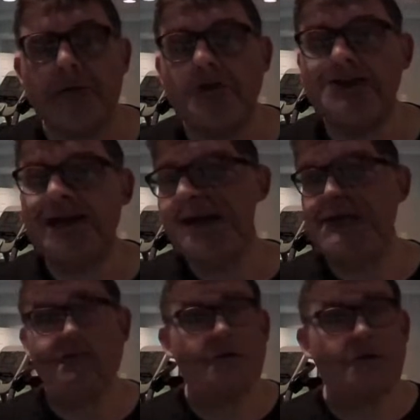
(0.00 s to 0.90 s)
because I
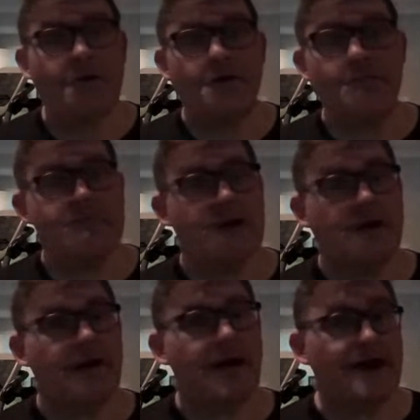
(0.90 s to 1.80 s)
devoted a
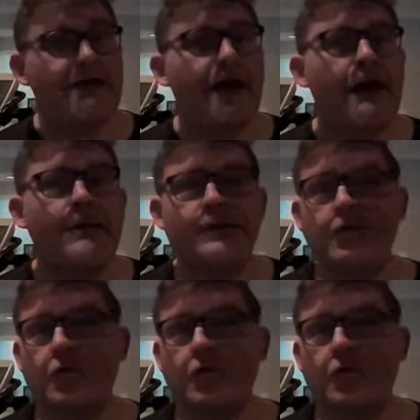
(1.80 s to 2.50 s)
lot of time into